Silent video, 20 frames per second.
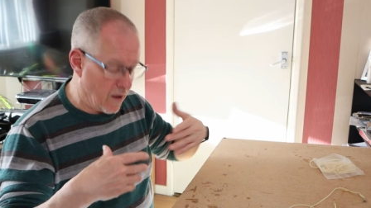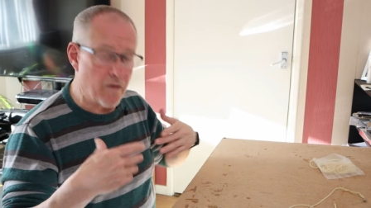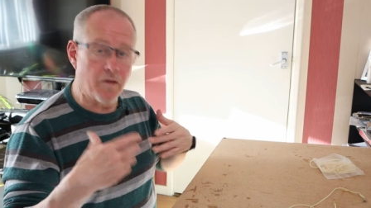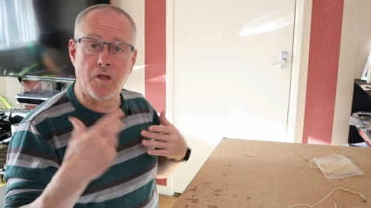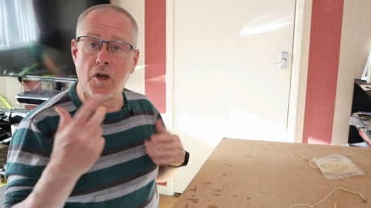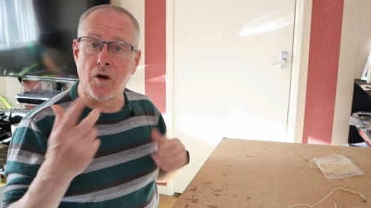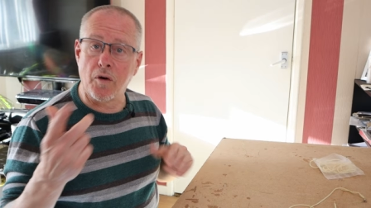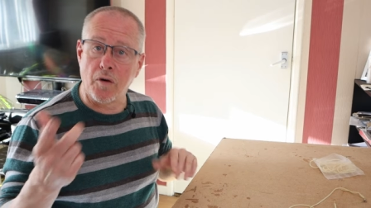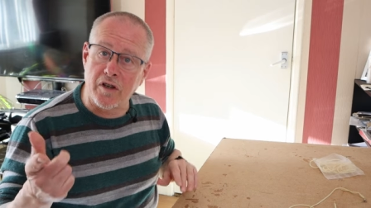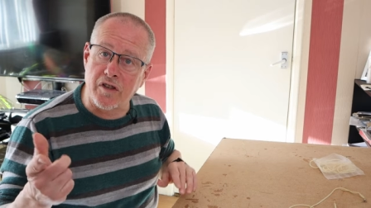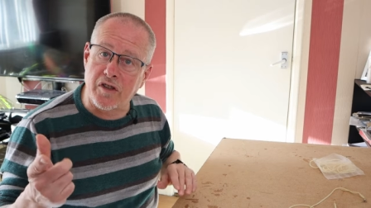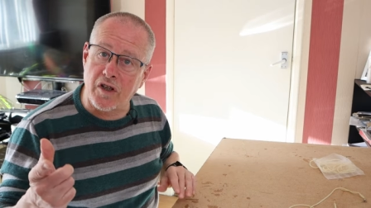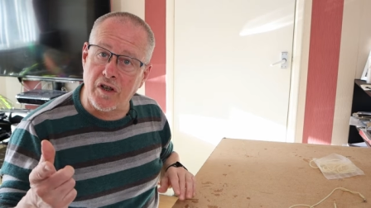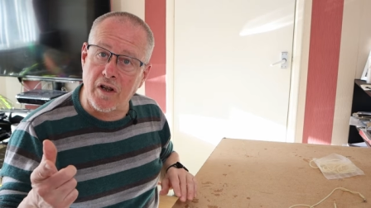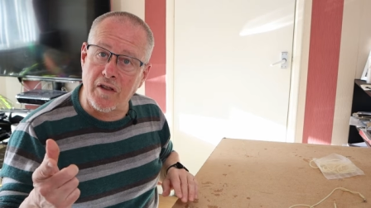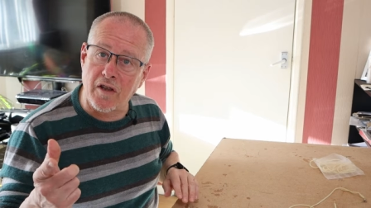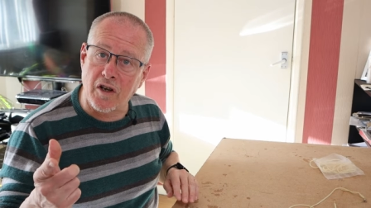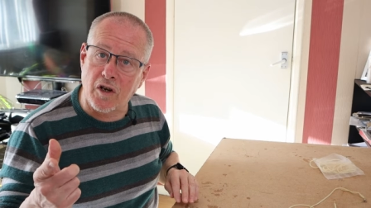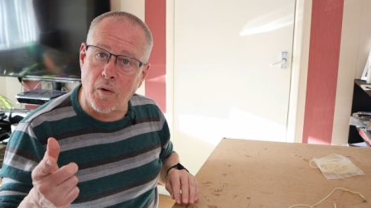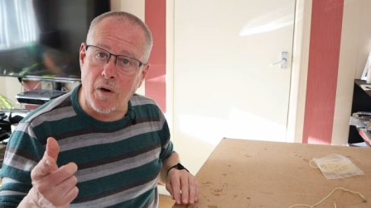There is
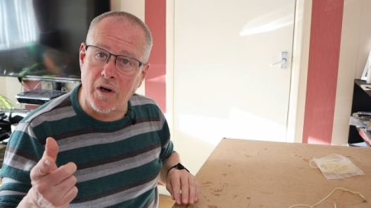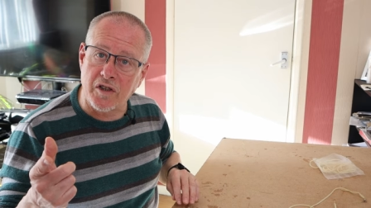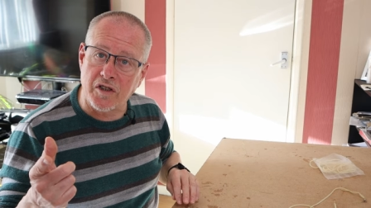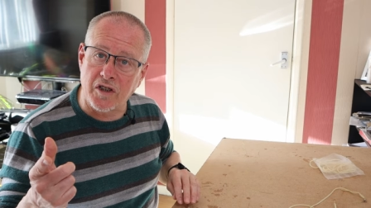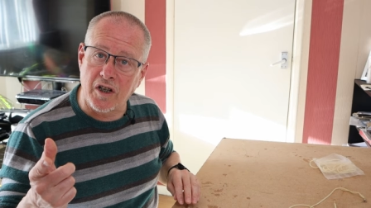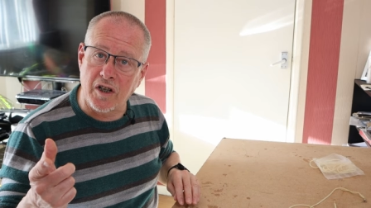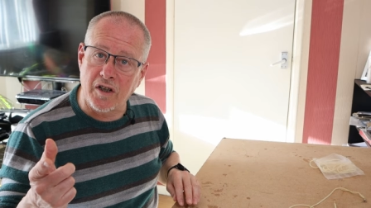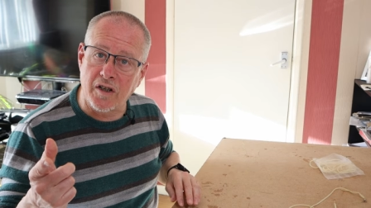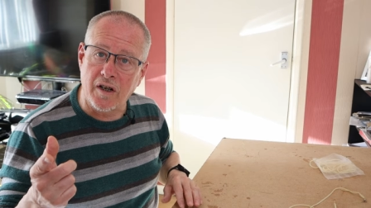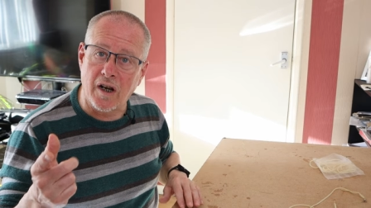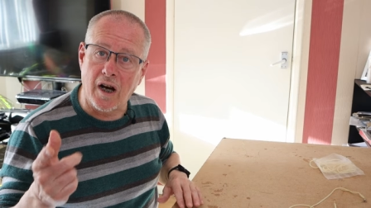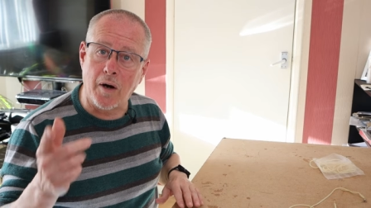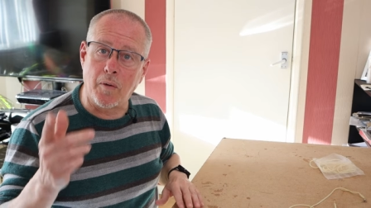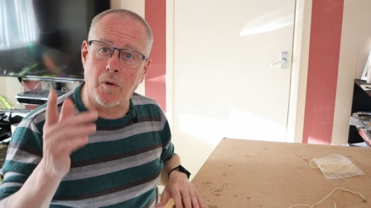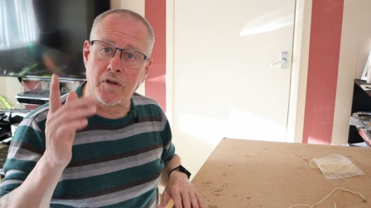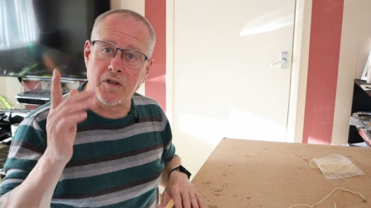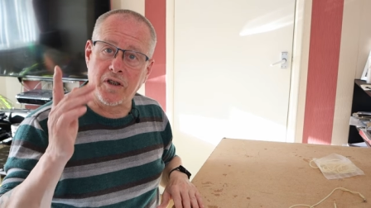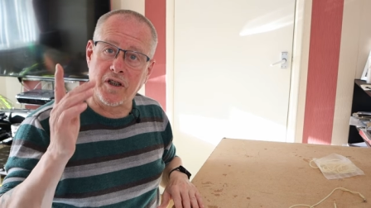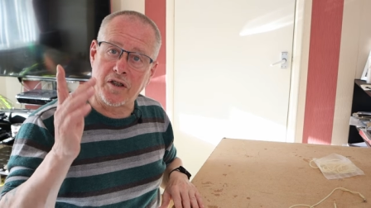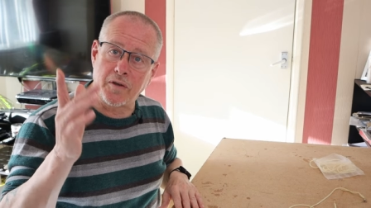another question I
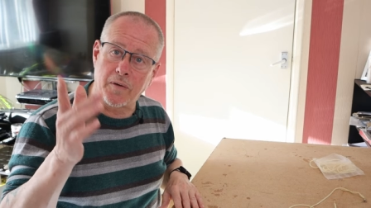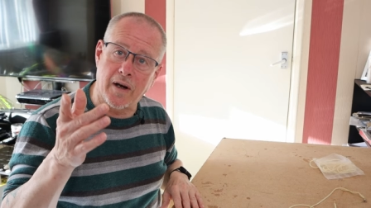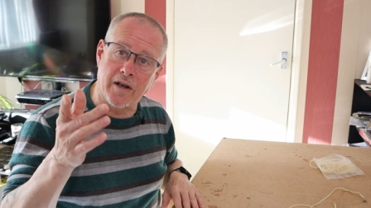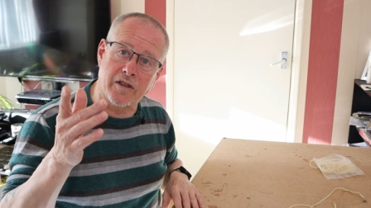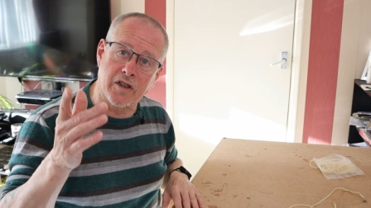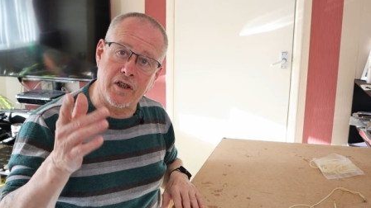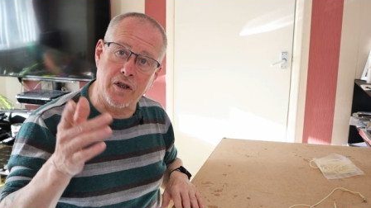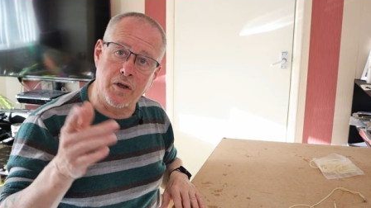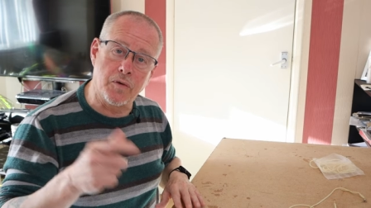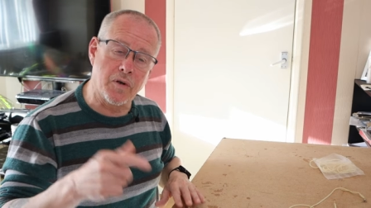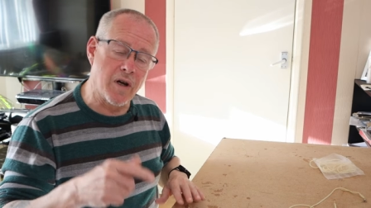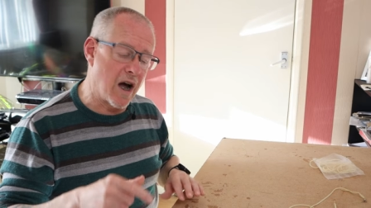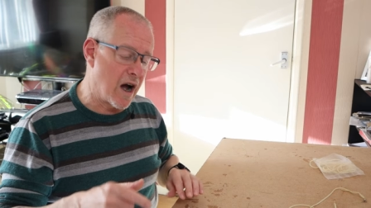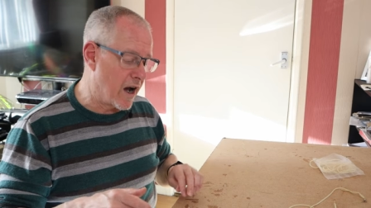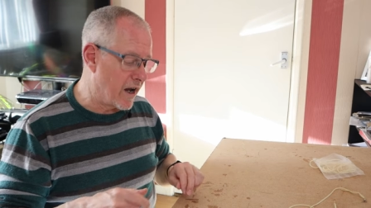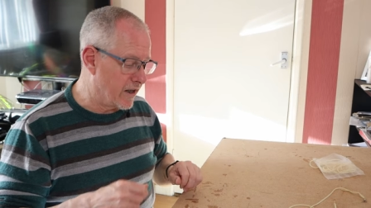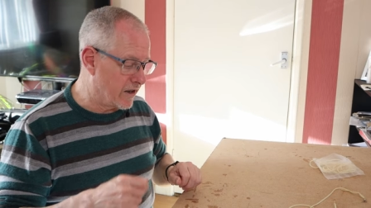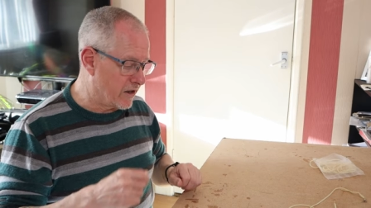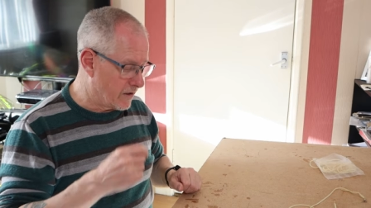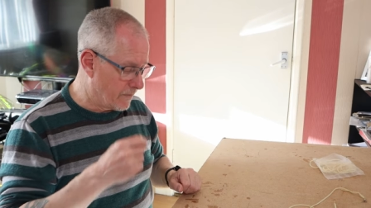wanted to ask you
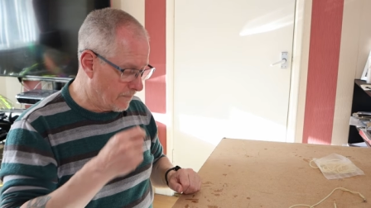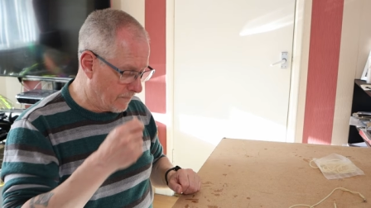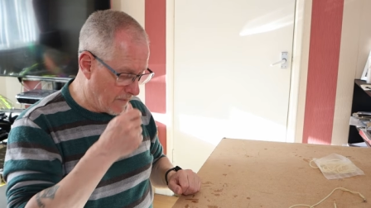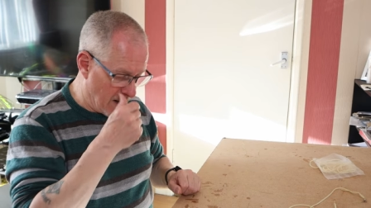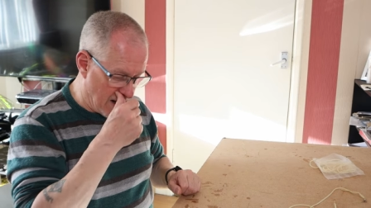guys,